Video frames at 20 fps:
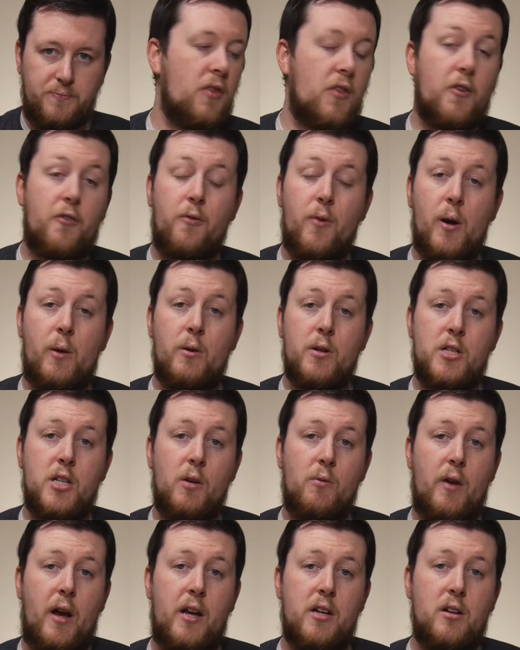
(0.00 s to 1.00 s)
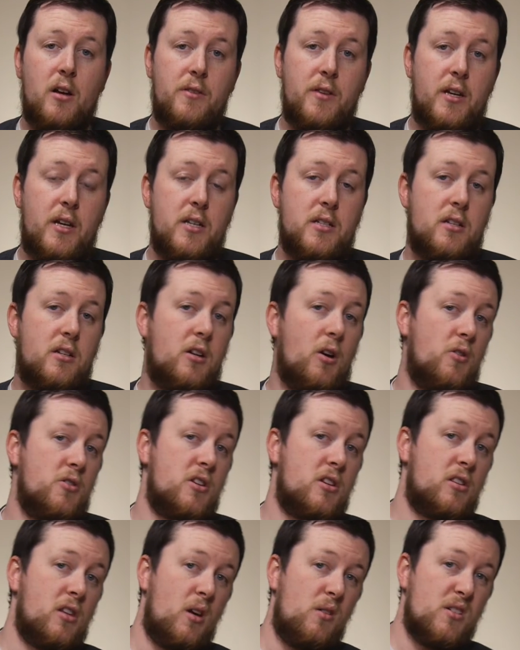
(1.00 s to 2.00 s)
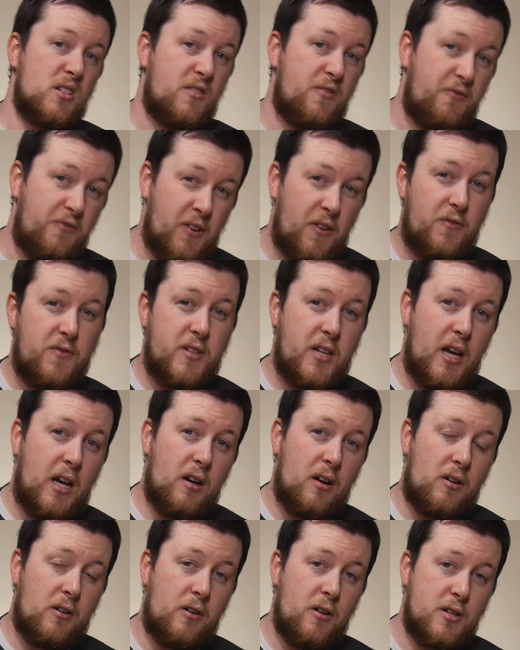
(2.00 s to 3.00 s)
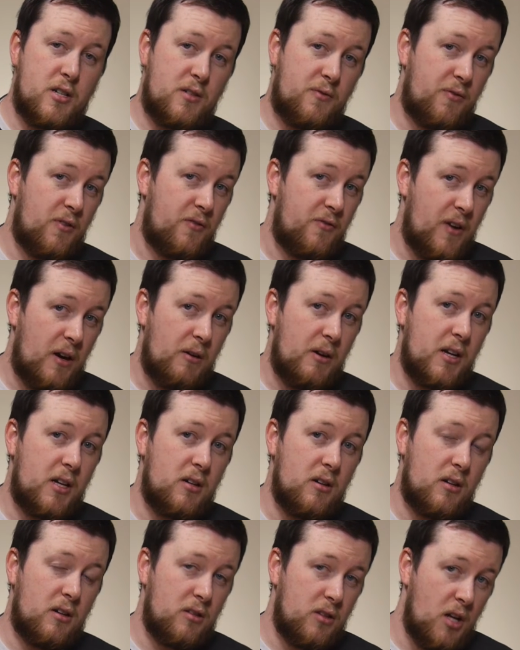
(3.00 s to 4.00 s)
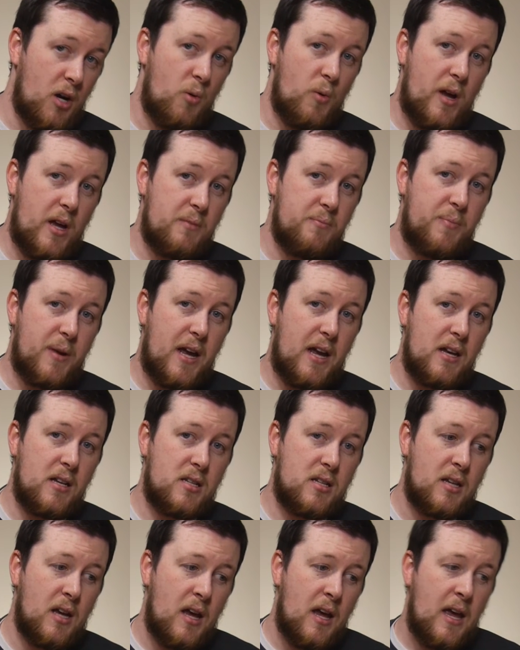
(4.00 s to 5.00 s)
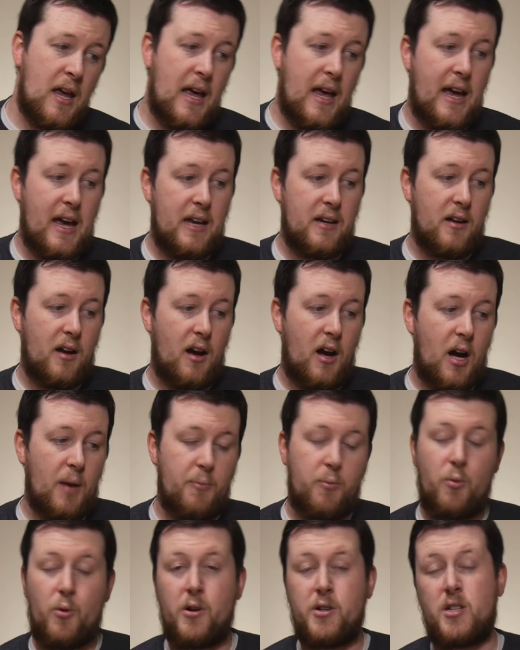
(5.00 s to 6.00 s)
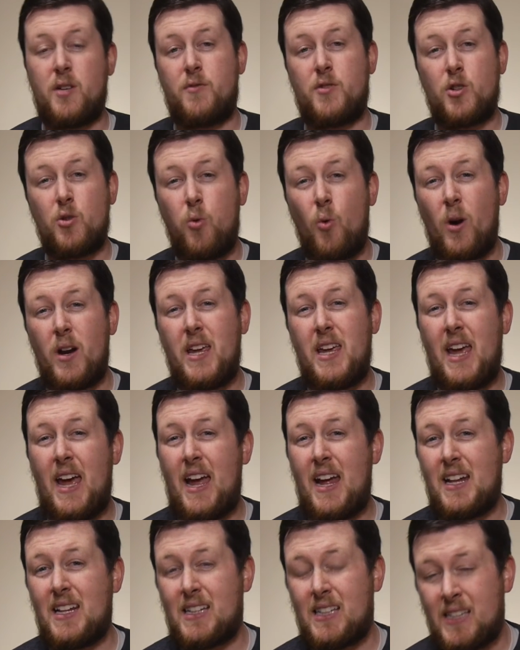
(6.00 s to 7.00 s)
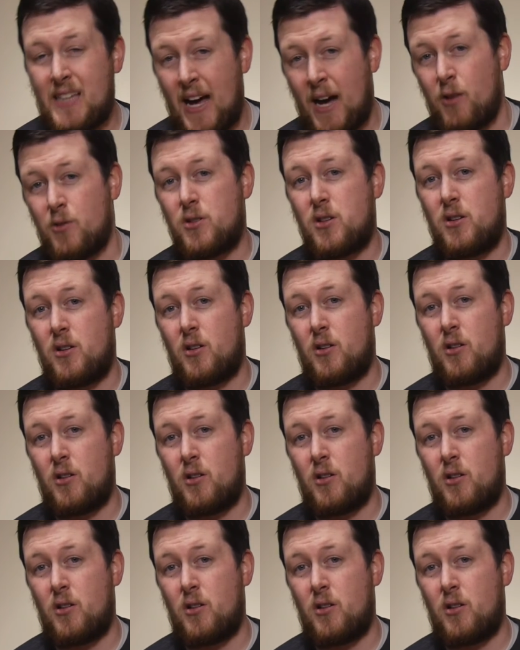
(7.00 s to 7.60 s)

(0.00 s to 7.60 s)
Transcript: The frequency range on these goes as low as 15 hertz for very good low end bass and upwards of 28,000